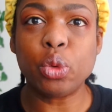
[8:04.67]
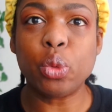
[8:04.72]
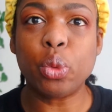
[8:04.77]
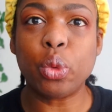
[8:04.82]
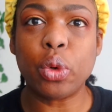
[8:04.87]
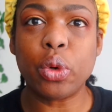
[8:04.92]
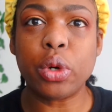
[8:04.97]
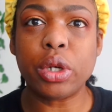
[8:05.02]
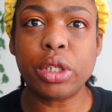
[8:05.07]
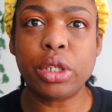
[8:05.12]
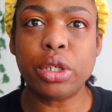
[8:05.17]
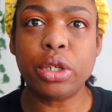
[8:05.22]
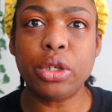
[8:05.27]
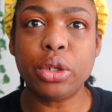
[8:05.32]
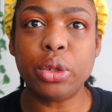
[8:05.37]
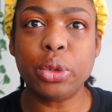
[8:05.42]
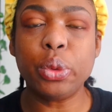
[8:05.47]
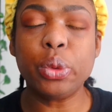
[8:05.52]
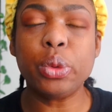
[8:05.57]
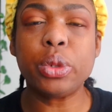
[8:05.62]
you want to
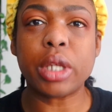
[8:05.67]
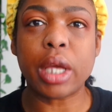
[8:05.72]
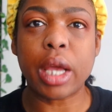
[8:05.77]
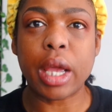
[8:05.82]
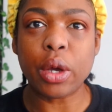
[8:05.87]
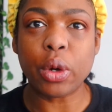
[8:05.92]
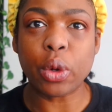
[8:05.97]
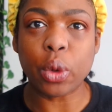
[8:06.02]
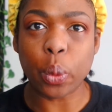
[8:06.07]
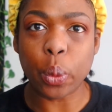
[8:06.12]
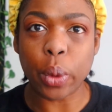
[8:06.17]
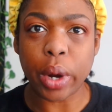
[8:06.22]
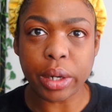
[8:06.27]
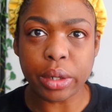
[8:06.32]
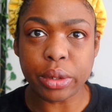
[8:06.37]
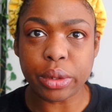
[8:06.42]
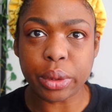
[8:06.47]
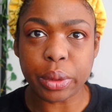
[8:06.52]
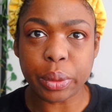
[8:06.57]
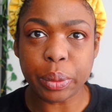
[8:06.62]
use a
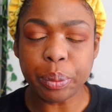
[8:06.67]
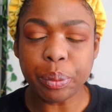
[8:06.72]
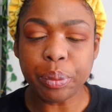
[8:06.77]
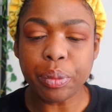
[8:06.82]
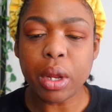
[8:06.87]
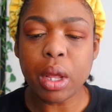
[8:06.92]
corrector